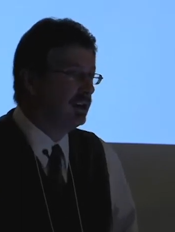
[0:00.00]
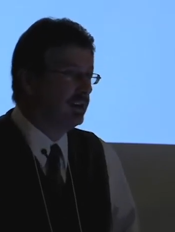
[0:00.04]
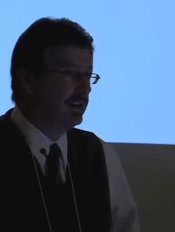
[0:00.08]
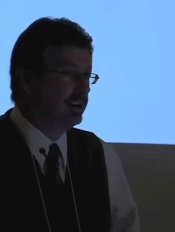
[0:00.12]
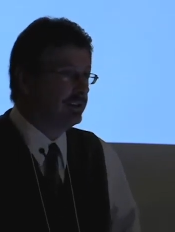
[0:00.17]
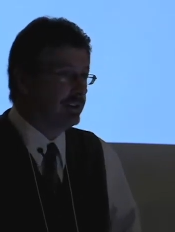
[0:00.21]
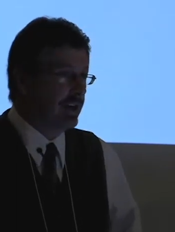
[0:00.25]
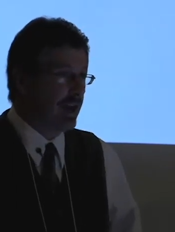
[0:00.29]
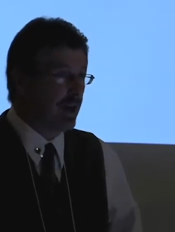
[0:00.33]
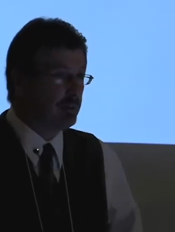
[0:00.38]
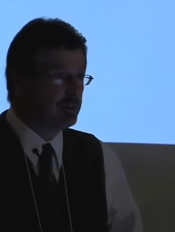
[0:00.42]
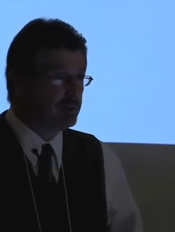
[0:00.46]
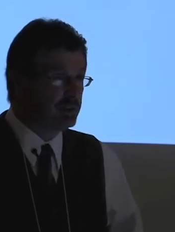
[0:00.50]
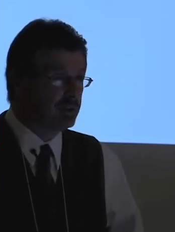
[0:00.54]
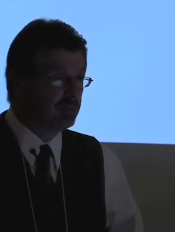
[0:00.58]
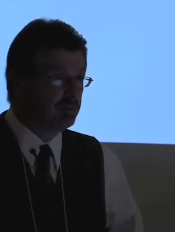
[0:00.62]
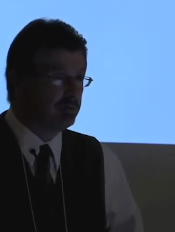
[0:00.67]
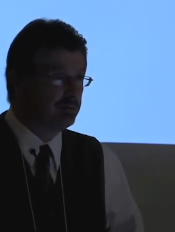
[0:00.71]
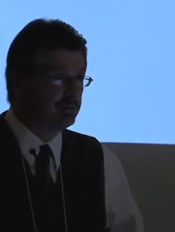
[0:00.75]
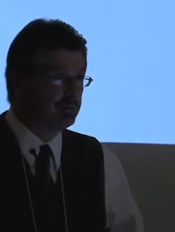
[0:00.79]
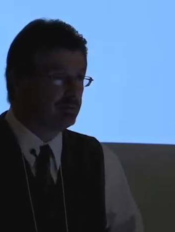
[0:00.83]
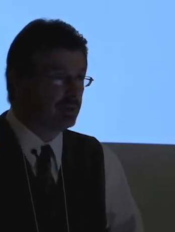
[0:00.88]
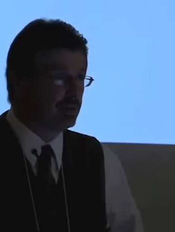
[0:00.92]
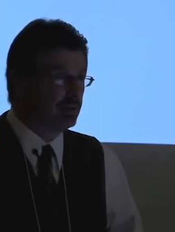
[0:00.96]

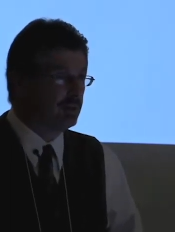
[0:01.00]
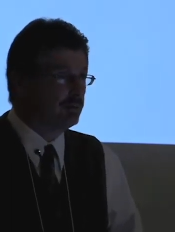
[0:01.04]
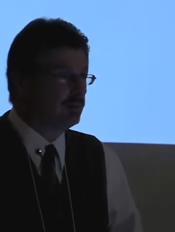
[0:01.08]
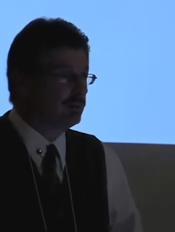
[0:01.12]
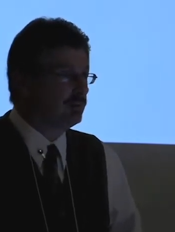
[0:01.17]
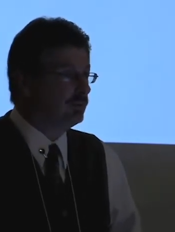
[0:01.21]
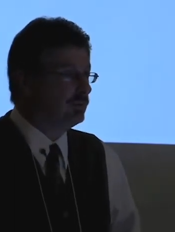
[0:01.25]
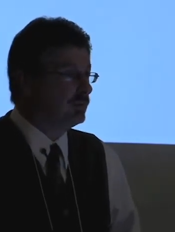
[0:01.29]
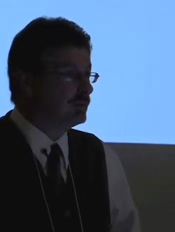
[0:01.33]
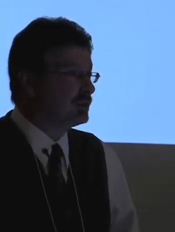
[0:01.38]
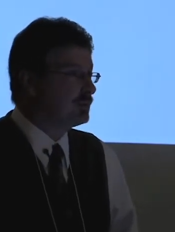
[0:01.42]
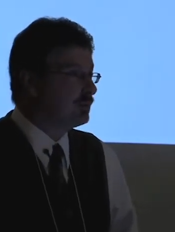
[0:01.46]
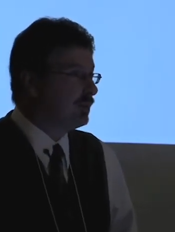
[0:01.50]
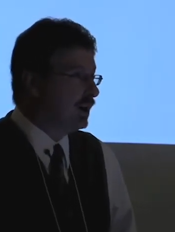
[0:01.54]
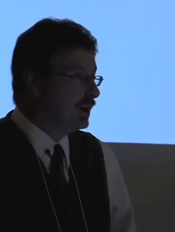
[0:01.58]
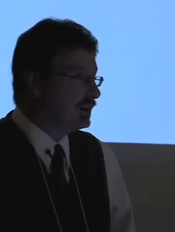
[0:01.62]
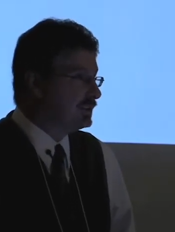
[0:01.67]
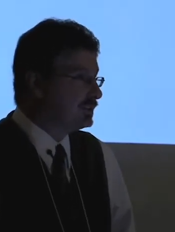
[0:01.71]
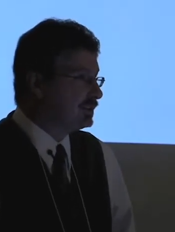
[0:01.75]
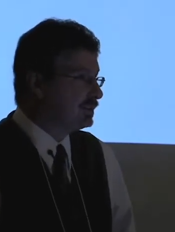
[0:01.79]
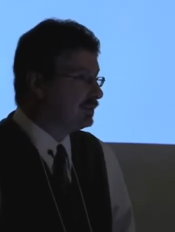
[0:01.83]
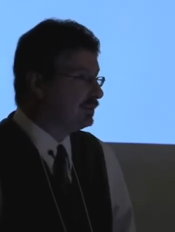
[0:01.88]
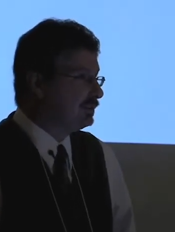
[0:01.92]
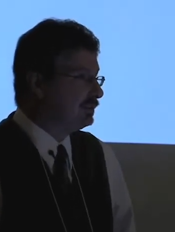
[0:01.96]
adaptive and
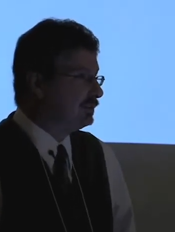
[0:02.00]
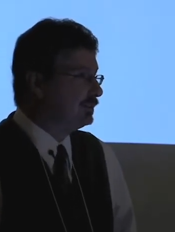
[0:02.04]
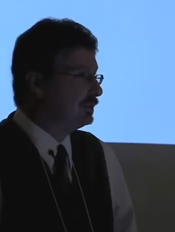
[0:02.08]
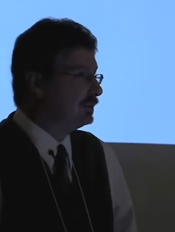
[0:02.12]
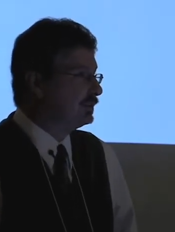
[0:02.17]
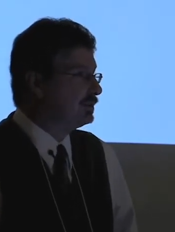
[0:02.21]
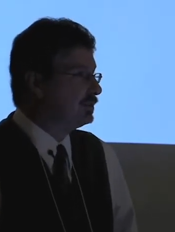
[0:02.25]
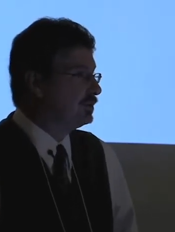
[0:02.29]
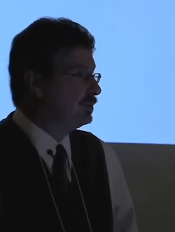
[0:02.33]
responsive